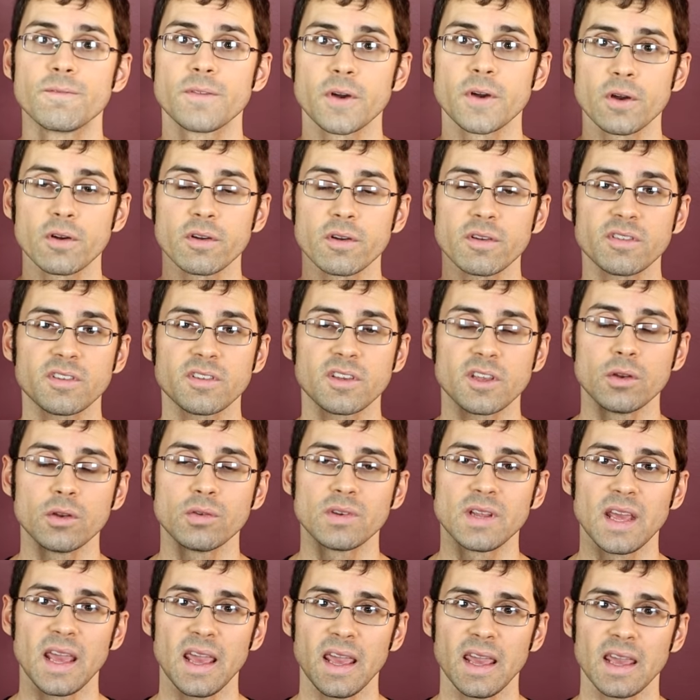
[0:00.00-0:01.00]
First, you
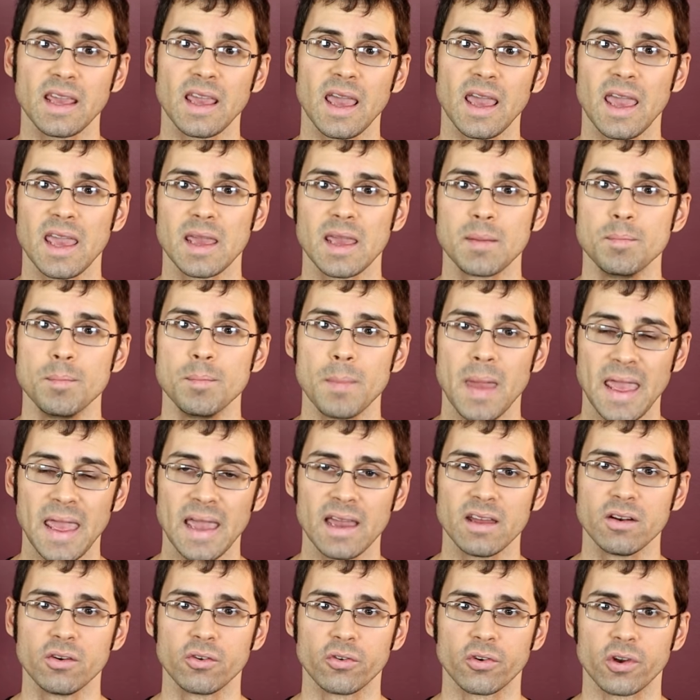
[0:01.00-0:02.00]
take a
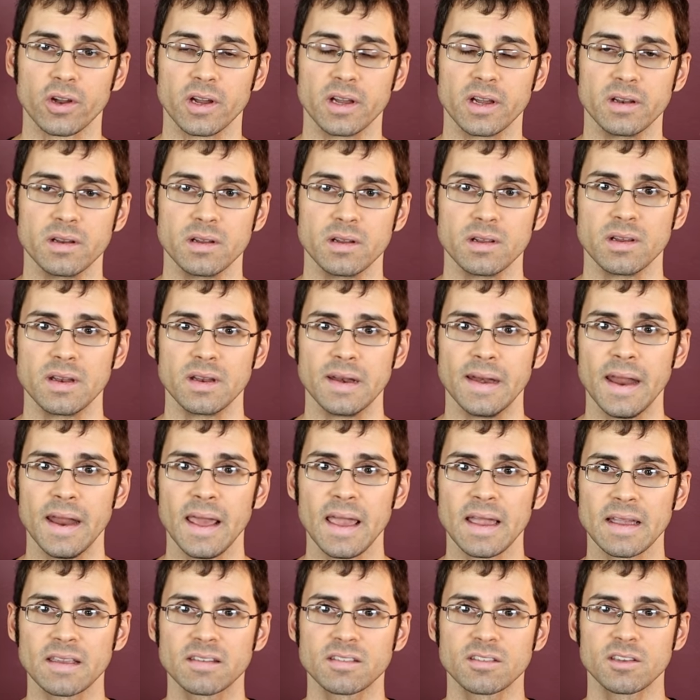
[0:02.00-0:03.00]
mandarin.
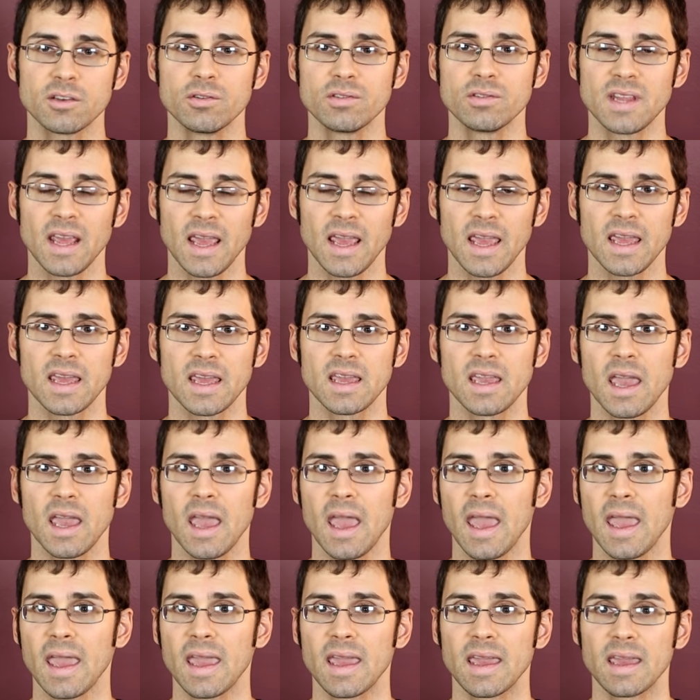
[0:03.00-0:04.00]
Next, you take
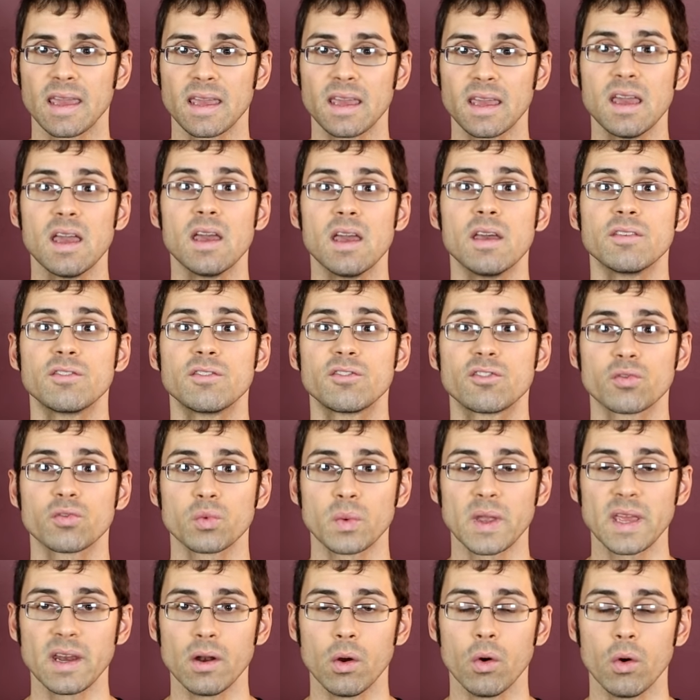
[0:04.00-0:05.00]
a
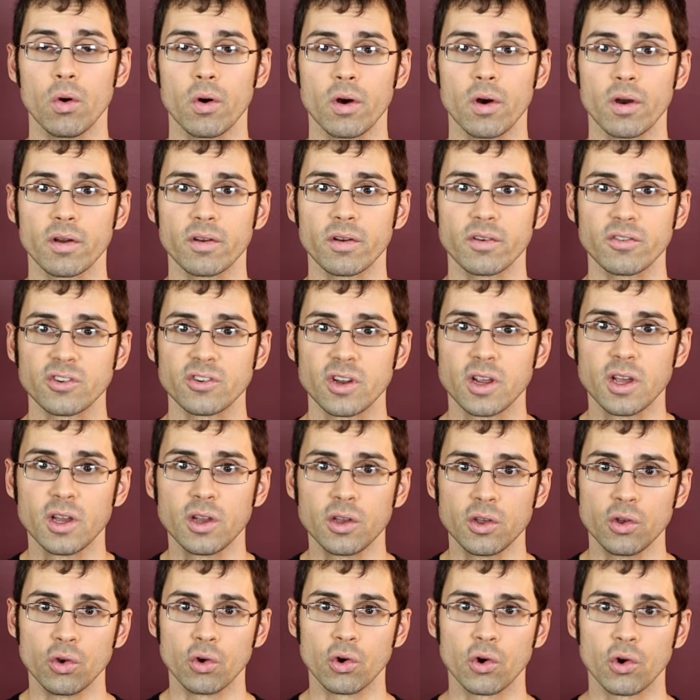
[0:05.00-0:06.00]
sweet orange.
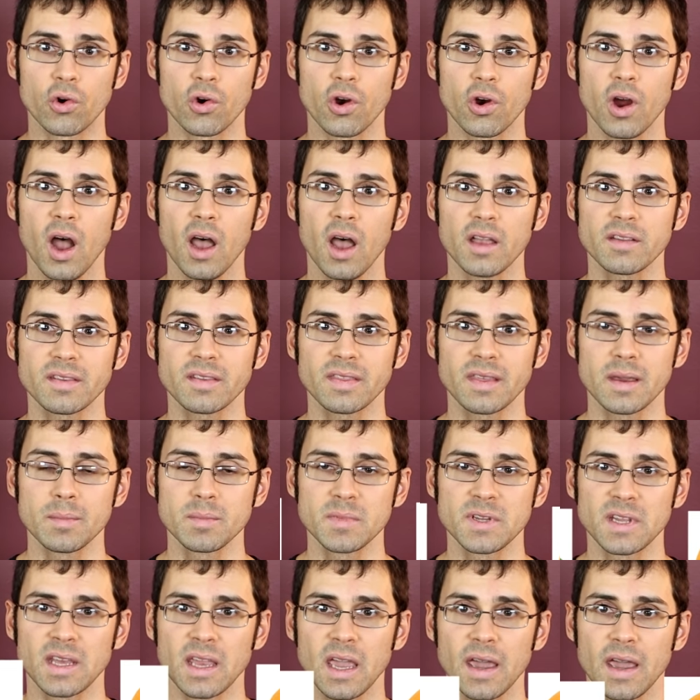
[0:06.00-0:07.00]
You cross
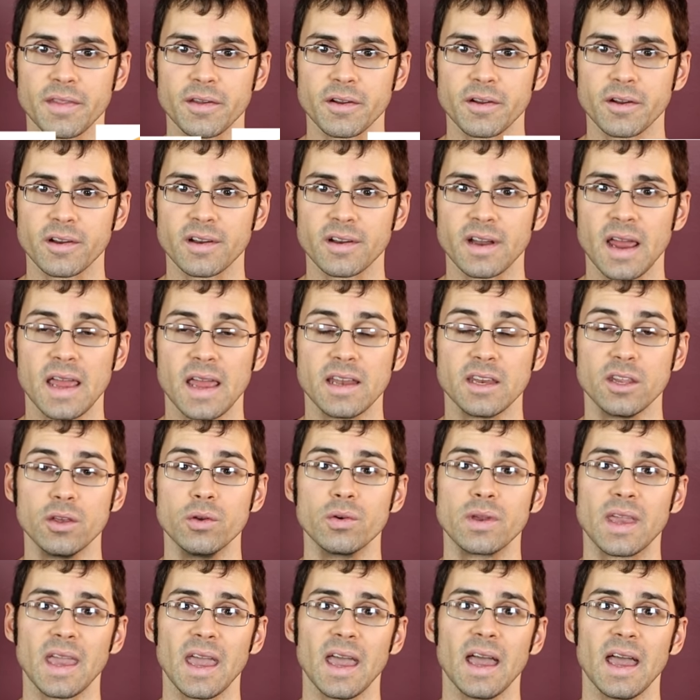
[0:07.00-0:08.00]
them together and
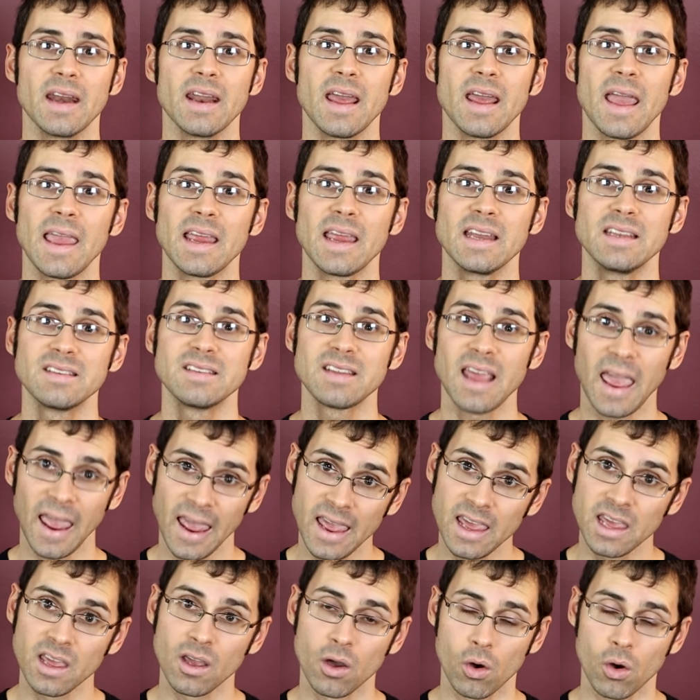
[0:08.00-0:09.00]
you get a
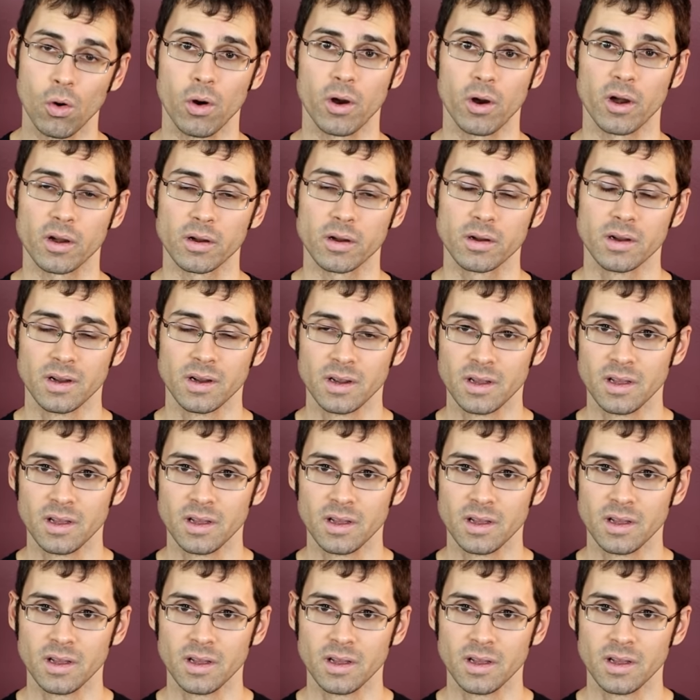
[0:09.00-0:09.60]
tangor.